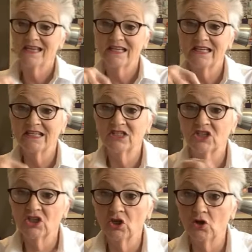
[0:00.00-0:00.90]
is the
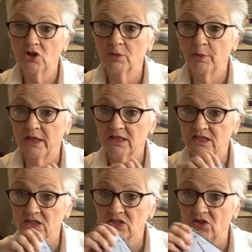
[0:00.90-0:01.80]
yoke
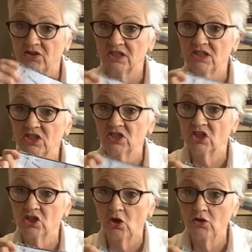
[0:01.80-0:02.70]
pieces. So this is the
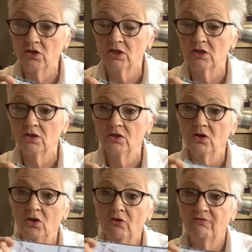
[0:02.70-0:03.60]
yoke
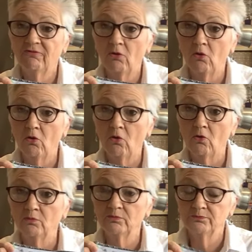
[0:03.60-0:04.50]

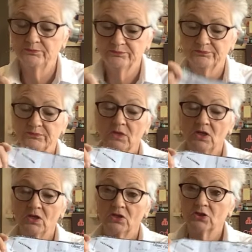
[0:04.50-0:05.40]
for
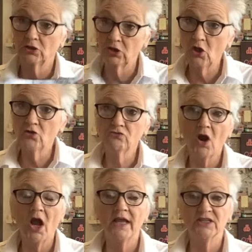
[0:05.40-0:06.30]
the
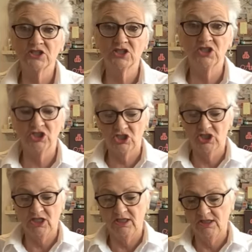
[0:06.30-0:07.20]
low-rise ginger
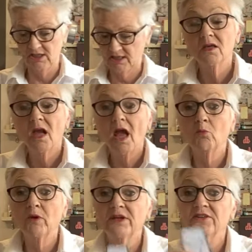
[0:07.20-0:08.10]
jeans. And
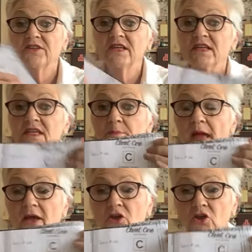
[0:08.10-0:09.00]
when you're thinking
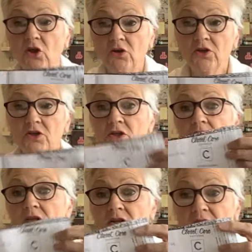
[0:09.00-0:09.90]
about a yoke,
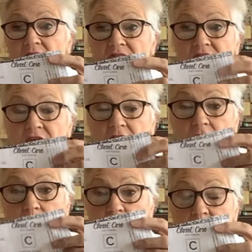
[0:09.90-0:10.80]
the